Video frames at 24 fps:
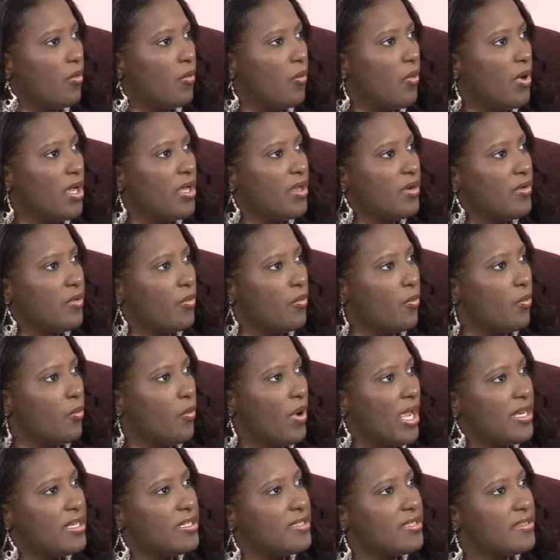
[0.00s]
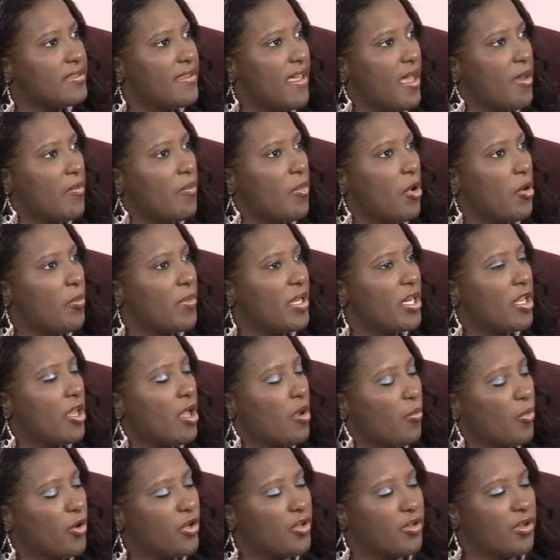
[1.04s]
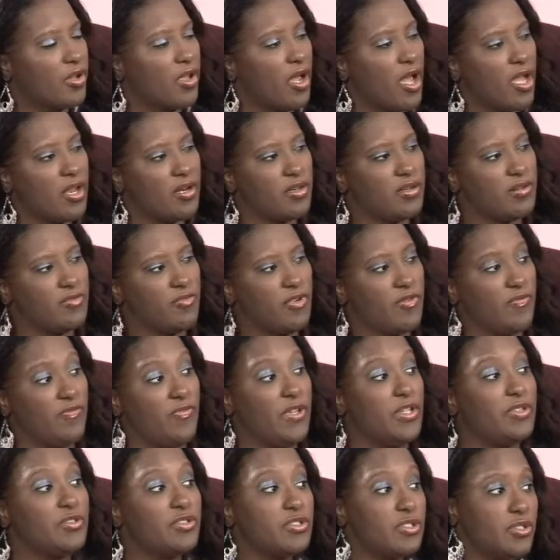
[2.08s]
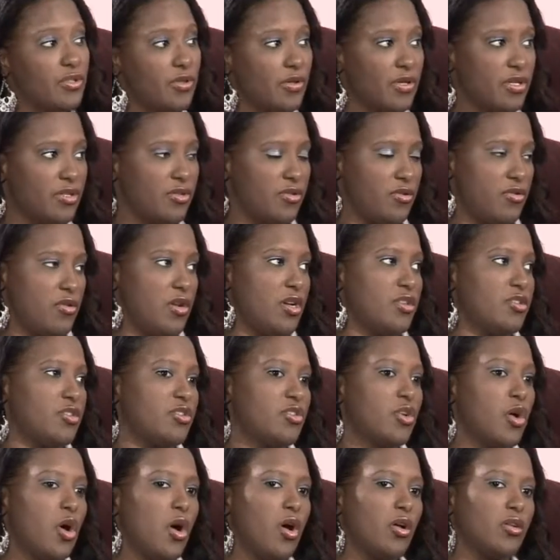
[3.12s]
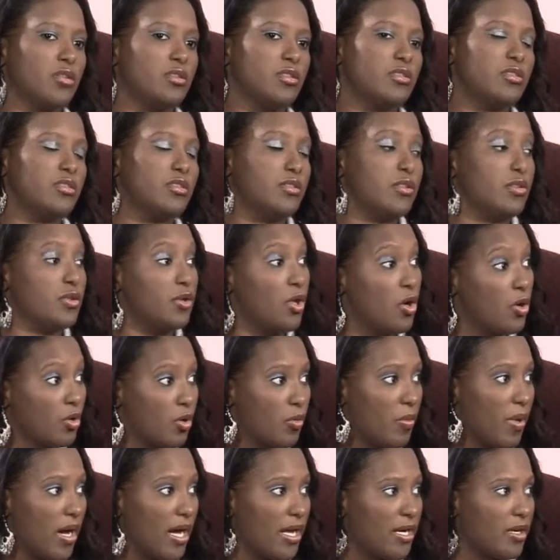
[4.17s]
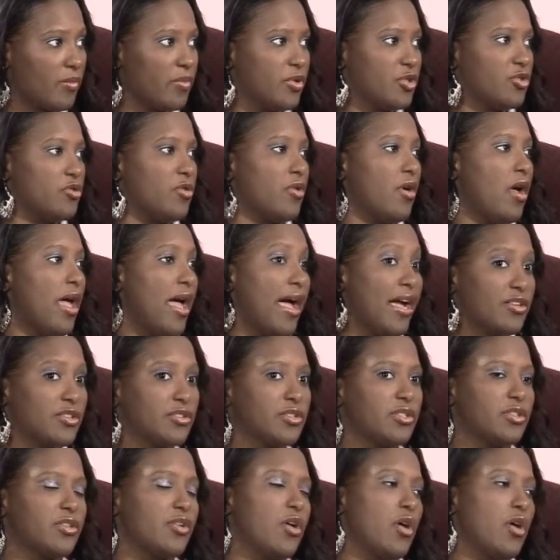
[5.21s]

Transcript: When did that moment come where God revealed to you that you're not just called to the local body, but you're actually